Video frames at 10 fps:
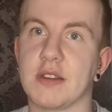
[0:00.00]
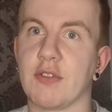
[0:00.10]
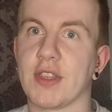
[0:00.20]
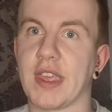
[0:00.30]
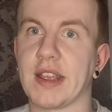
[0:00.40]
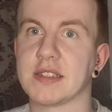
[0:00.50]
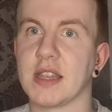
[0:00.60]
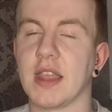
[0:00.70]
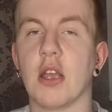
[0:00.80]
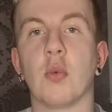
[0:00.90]
things
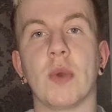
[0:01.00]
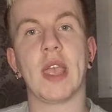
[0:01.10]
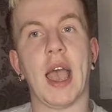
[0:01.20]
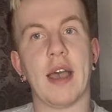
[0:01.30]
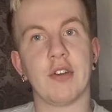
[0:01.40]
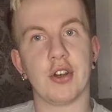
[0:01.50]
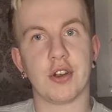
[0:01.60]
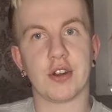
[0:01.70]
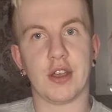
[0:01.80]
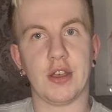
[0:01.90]
in there. We have
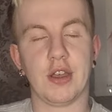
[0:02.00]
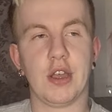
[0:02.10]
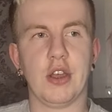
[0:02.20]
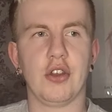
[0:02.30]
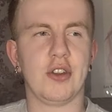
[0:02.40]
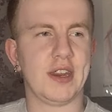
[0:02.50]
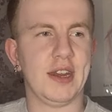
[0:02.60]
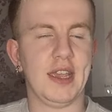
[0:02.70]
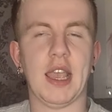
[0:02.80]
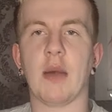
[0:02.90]
heard
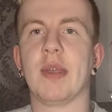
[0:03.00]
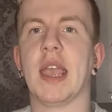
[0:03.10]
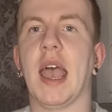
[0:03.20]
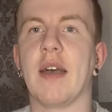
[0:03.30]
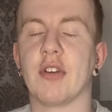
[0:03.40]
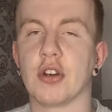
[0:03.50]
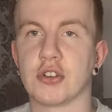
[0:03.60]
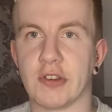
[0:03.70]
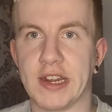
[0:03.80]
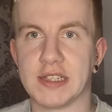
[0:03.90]
Houdini and we have her
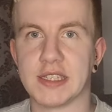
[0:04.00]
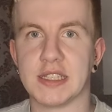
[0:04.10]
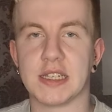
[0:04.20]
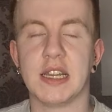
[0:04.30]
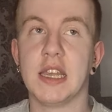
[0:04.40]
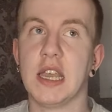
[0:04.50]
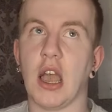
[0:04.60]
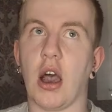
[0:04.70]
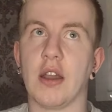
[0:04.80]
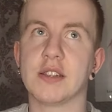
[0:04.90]
Training Season.
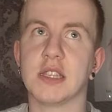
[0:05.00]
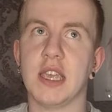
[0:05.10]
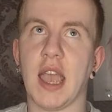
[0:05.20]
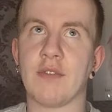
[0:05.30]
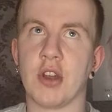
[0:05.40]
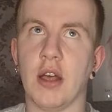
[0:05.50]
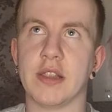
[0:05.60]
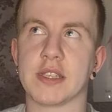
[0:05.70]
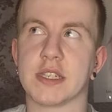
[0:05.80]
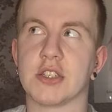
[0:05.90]
Honestly, I've
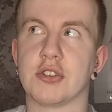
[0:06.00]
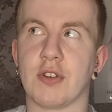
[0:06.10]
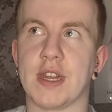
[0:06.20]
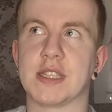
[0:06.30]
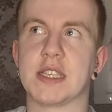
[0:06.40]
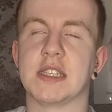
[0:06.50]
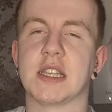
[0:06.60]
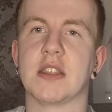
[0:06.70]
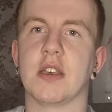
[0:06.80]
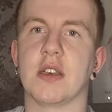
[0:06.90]
not listened to Training
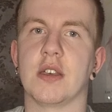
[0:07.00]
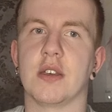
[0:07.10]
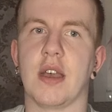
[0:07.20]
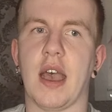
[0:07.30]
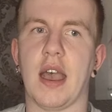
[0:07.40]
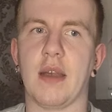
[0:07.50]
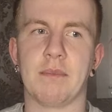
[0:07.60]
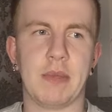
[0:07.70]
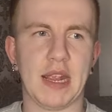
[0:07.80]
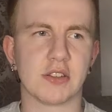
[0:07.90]
Season, the
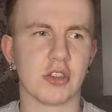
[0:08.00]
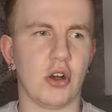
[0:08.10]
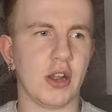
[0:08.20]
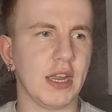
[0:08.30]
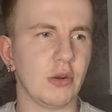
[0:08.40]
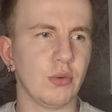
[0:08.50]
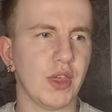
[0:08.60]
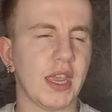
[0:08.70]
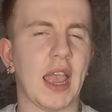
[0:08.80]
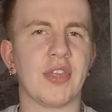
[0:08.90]
main song, I don't
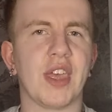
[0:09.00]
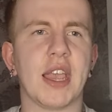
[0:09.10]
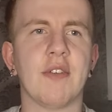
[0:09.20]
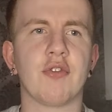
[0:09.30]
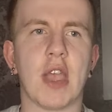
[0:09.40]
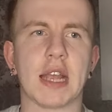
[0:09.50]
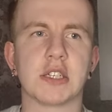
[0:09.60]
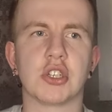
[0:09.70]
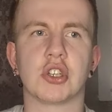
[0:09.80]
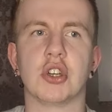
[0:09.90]
think. I think I've
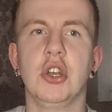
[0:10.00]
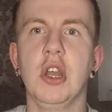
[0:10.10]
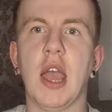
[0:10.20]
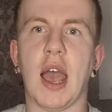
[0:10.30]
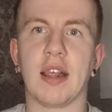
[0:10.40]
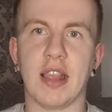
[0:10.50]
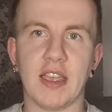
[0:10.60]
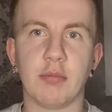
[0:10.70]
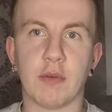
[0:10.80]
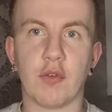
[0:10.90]
reacted to a
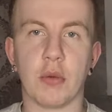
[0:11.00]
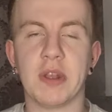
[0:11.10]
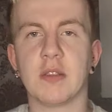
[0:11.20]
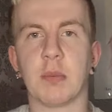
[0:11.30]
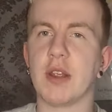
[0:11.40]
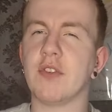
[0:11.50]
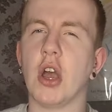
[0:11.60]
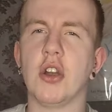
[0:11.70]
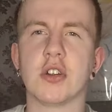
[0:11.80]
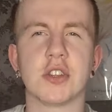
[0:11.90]
live performance, but I've
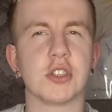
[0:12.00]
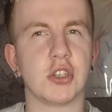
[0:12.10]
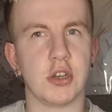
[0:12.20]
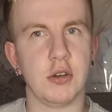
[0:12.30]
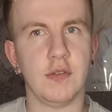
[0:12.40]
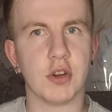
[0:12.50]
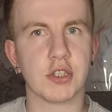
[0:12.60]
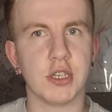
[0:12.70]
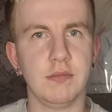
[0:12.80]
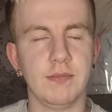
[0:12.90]
not heard the studio
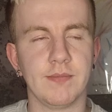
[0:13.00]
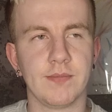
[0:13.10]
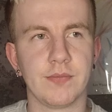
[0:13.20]
version.